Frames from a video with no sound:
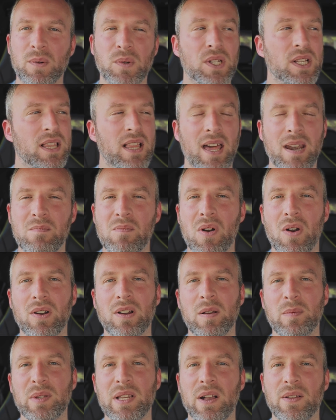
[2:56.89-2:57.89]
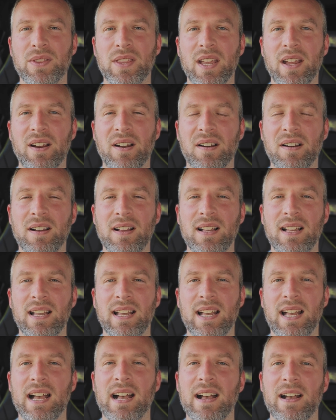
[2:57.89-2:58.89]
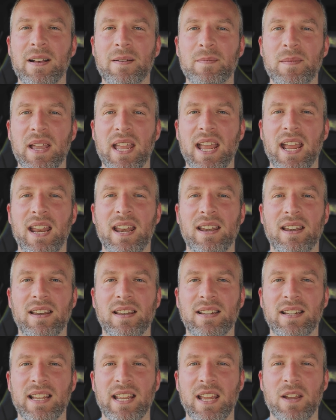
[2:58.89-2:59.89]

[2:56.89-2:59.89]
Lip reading: There was a lot of markups out there, and